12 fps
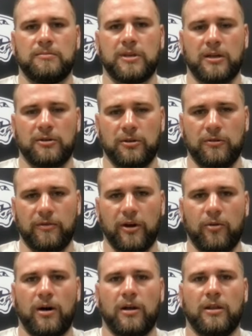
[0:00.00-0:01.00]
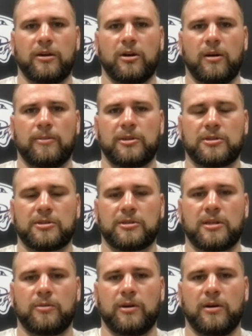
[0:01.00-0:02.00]
you know, do very well in the competitions
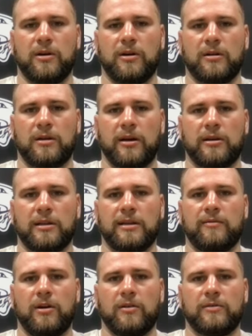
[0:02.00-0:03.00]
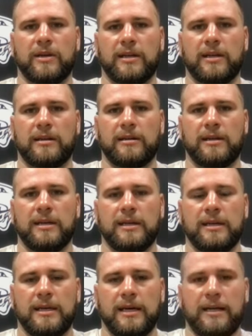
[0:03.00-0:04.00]
that we are currently involved in.
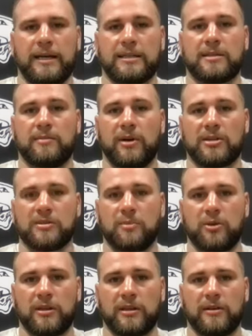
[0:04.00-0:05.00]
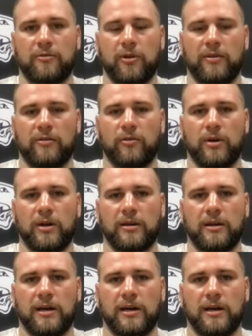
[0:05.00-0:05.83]
And that's the most important thing for everyone.